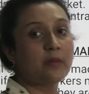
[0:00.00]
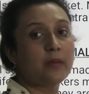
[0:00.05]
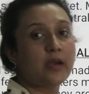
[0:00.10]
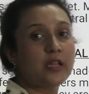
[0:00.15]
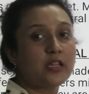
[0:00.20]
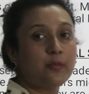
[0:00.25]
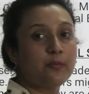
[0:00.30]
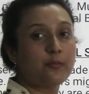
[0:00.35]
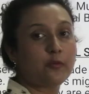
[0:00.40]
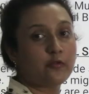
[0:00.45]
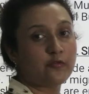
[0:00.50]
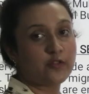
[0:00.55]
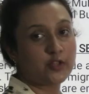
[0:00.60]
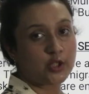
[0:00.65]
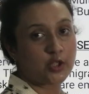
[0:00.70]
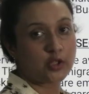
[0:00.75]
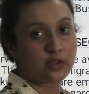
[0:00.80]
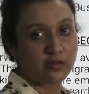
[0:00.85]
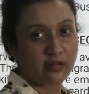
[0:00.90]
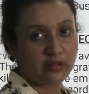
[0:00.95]
by the
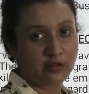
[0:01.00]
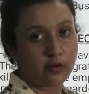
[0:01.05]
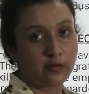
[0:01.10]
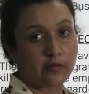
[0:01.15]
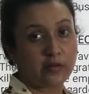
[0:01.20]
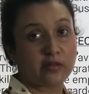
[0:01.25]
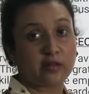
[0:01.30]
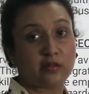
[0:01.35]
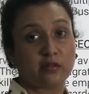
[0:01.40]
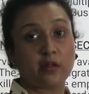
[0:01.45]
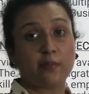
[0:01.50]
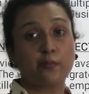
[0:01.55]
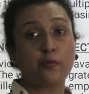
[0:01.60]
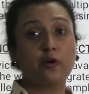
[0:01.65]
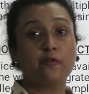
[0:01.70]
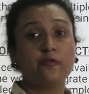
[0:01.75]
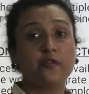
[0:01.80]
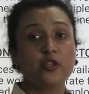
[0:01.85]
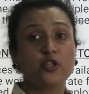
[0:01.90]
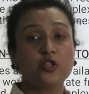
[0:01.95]
professional services? The
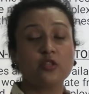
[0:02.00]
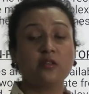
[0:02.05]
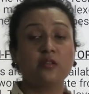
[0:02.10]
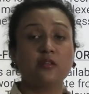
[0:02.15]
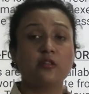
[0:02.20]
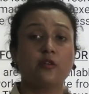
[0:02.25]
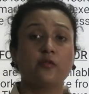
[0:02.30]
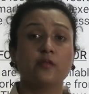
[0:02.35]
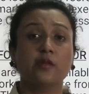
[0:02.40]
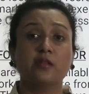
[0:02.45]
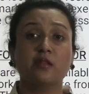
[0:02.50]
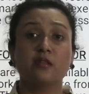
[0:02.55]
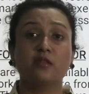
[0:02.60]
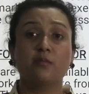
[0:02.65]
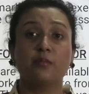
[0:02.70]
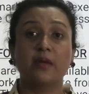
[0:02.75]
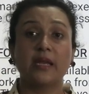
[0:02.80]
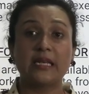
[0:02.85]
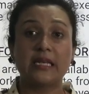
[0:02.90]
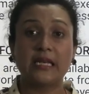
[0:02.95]
professional services
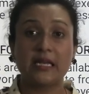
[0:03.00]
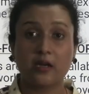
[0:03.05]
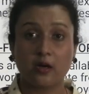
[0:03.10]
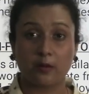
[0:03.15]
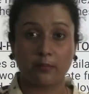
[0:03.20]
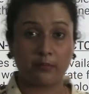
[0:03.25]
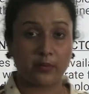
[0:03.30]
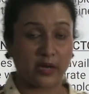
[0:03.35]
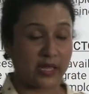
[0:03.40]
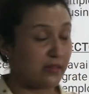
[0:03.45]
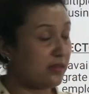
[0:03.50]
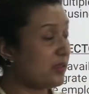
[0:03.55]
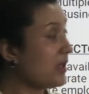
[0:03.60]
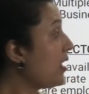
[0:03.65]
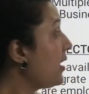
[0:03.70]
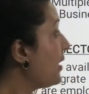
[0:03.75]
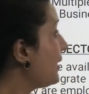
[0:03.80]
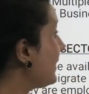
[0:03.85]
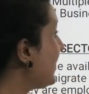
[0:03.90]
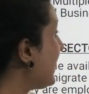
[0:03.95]
mainly comprise
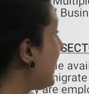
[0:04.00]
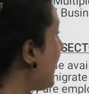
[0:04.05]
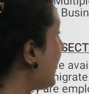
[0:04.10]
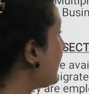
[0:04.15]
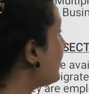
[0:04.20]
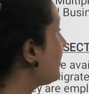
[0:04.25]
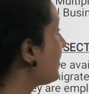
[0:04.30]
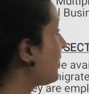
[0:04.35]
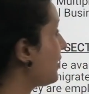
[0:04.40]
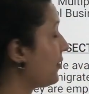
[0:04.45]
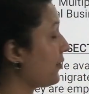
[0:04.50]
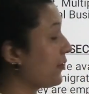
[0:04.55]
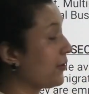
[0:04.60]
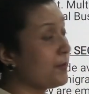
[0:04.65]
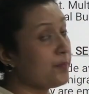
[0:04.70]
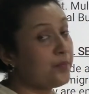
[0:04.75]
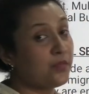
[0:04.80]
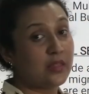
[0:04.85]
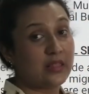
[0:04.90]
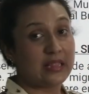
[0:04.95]
the healthcare.
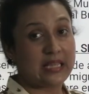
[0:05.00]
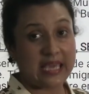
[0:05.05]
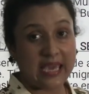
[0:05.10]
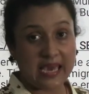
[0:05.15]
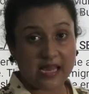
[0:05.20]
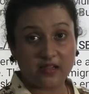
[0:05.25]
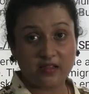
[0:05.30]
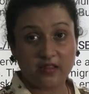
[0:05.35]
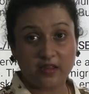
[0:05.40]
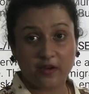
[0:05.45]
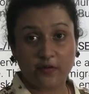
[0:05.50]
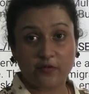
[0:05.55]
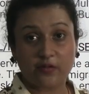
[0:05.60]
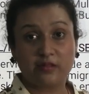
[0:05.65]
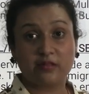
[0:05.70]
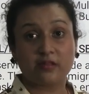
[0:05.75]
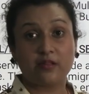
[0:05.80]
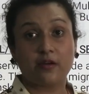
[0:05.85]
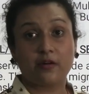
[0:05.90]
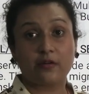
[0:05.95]
The healthcare
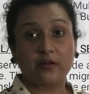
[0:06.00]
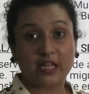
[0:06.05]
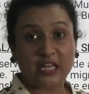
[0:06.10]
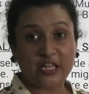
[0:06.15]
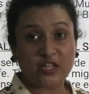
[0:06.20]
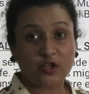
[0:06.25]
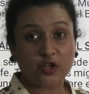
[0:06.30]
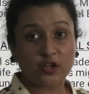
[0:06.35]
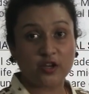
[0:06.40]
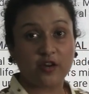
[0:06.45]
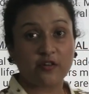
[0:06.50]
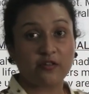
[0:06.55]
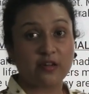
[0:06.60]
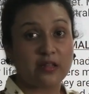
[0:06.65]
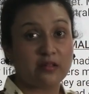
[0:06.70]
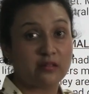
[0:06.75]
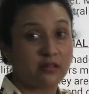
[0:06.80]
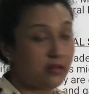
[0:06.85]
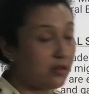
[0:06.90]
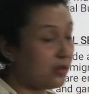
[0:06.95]
is there,
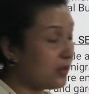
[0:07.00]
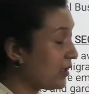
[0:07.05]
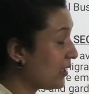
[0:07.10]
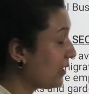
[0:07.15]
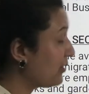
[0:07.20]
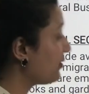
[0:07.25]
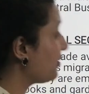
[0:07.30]
engineering is